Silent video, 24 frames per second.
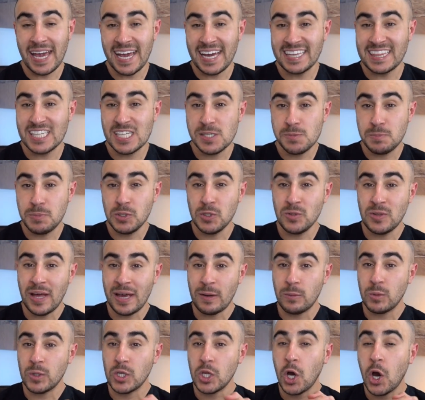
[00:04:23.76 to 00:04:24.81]
and this blue
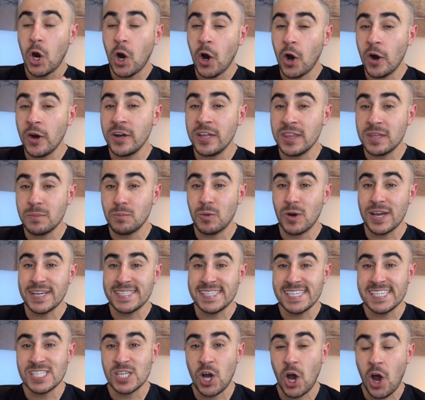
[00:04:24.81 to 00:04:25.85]
light will harden the
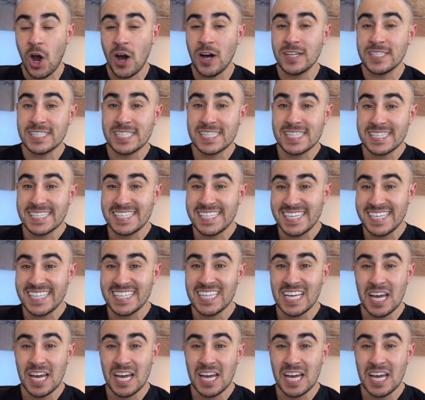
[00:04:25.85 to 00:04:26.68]
braces onto the teeth,